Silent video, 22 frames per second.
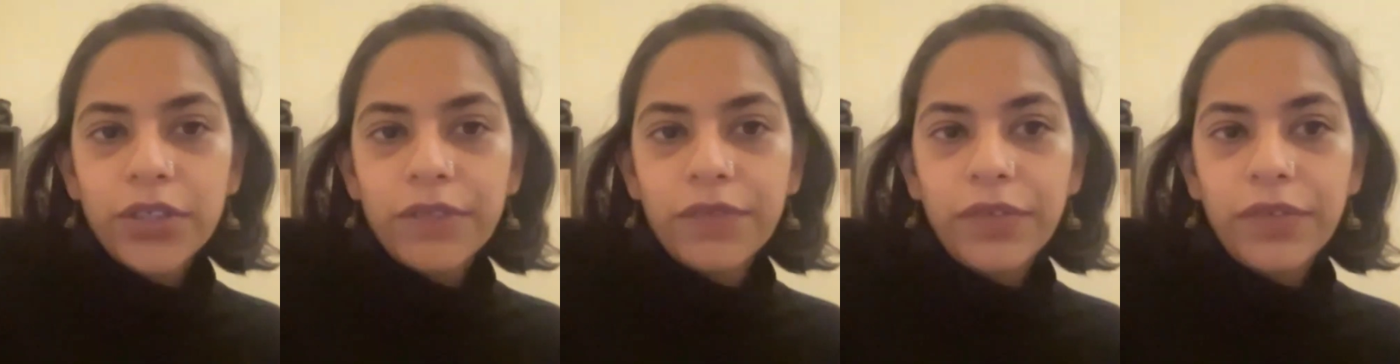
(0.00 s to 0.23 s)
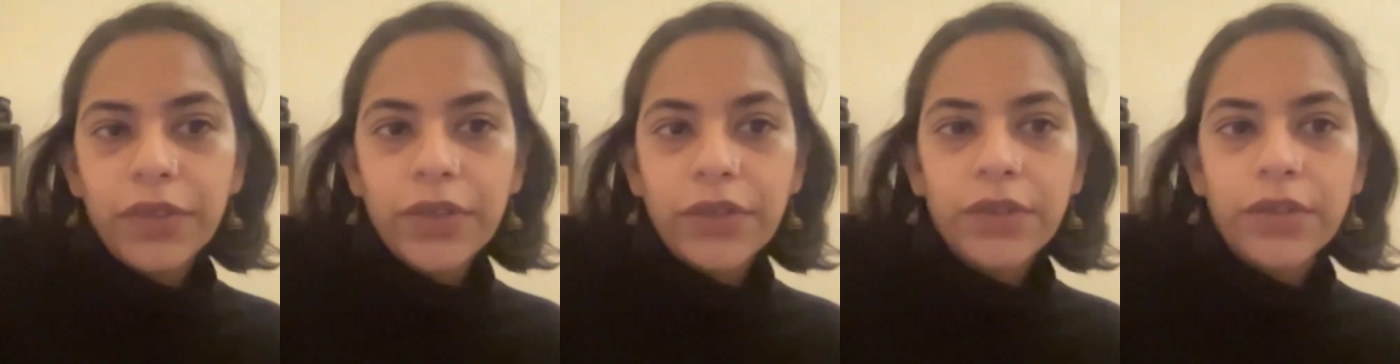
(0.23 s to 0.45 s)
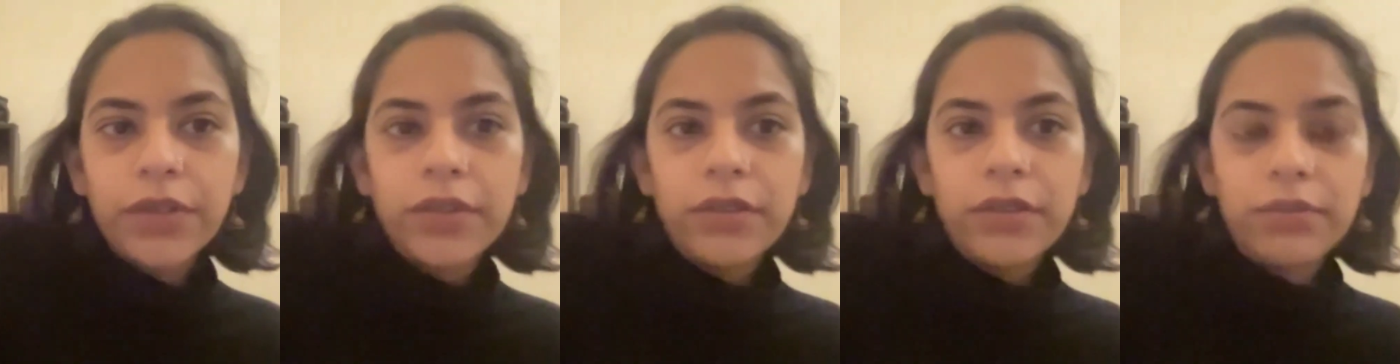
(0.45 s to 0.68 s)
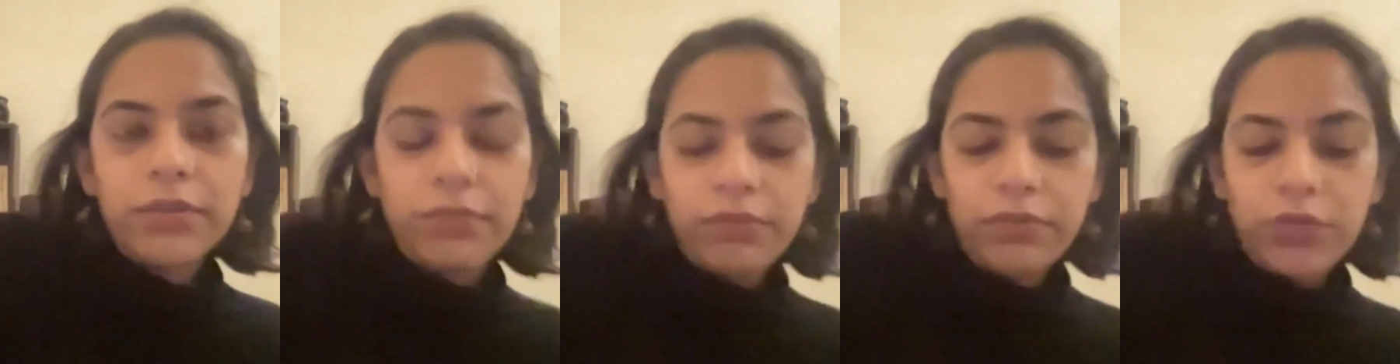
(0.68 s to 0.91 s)
If you
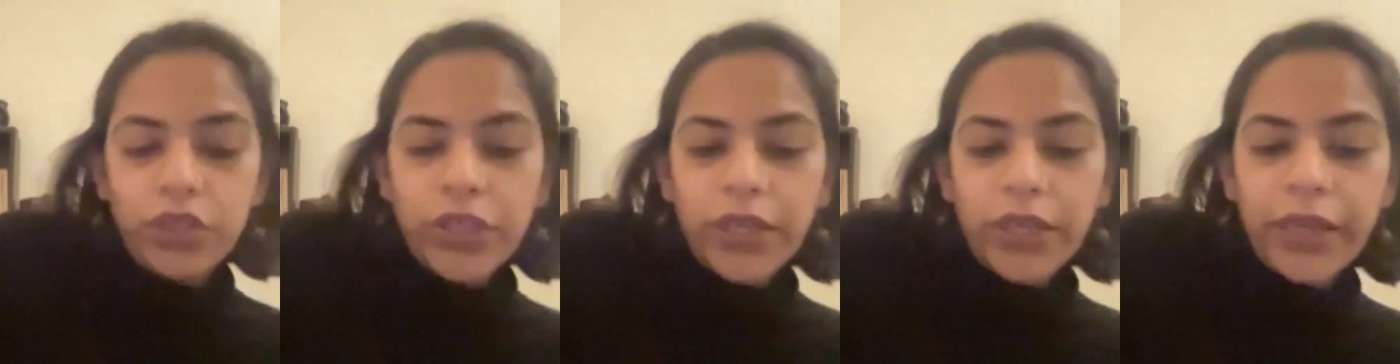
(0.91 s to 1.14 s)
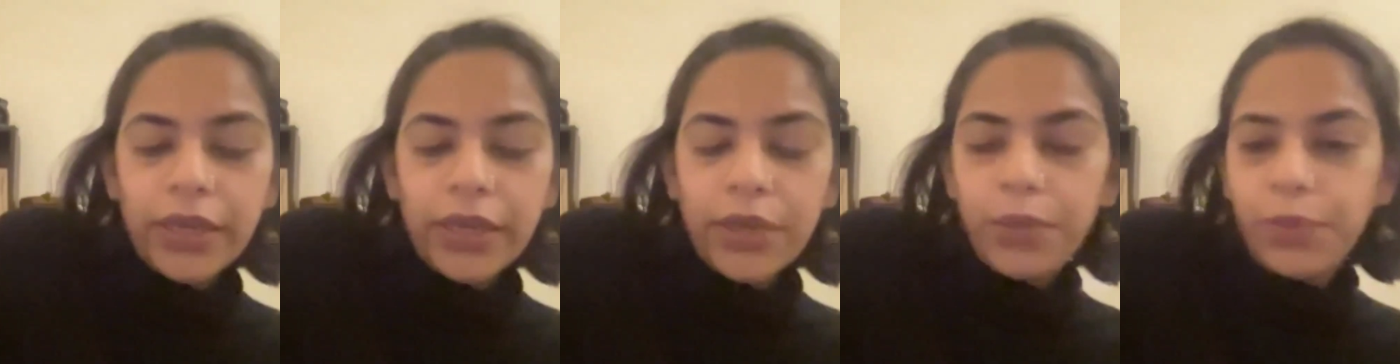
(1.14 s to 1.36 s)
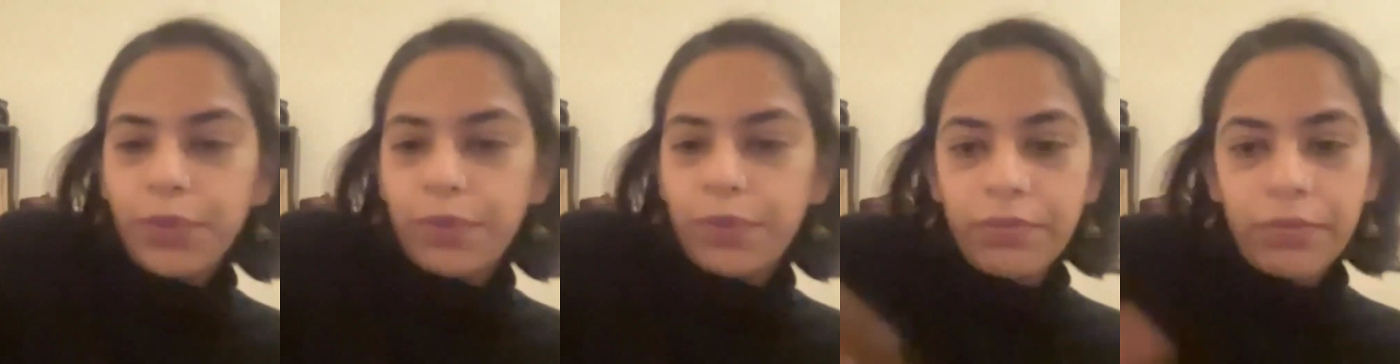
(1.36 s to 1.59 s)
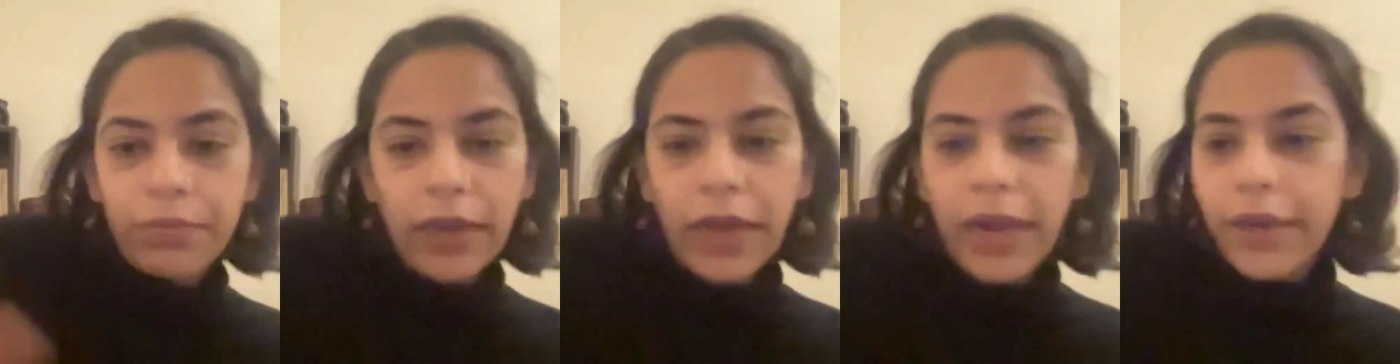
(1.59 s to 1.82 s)
could share it,
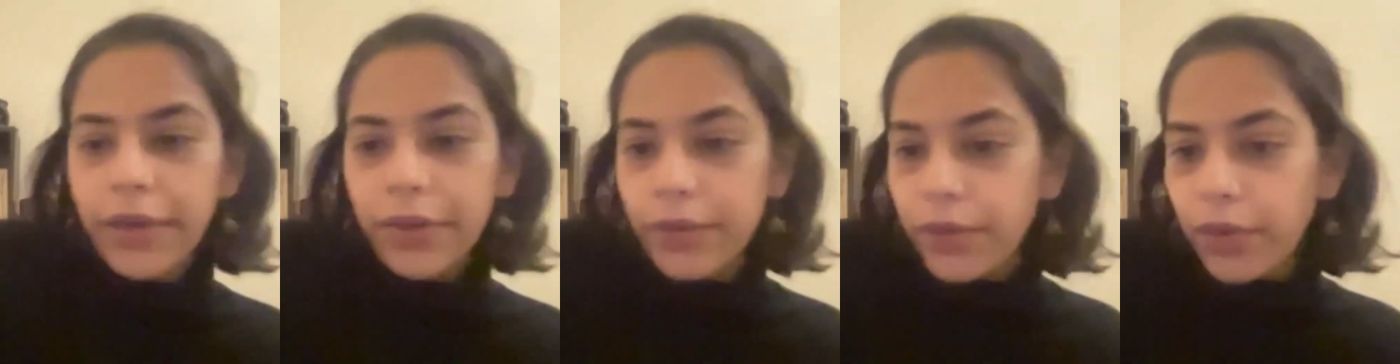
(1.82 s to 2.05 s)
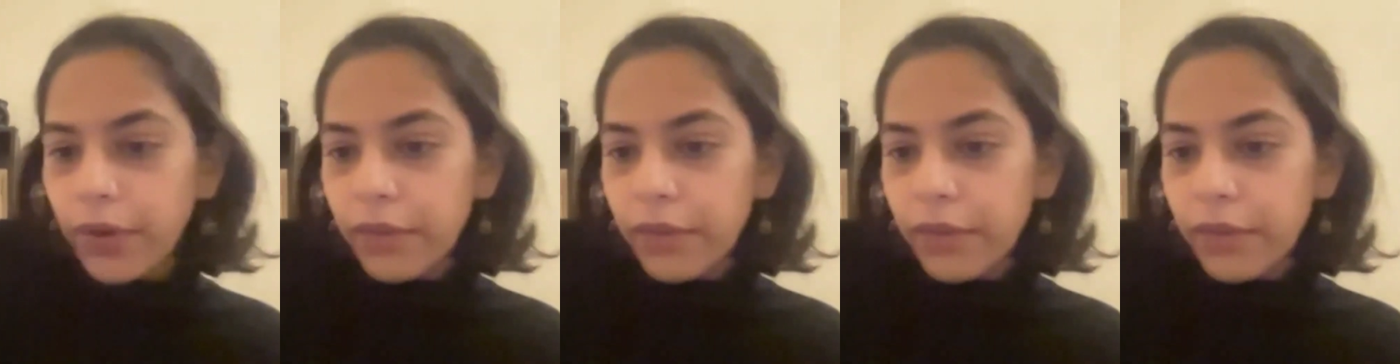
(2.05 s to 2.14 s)
I don't know,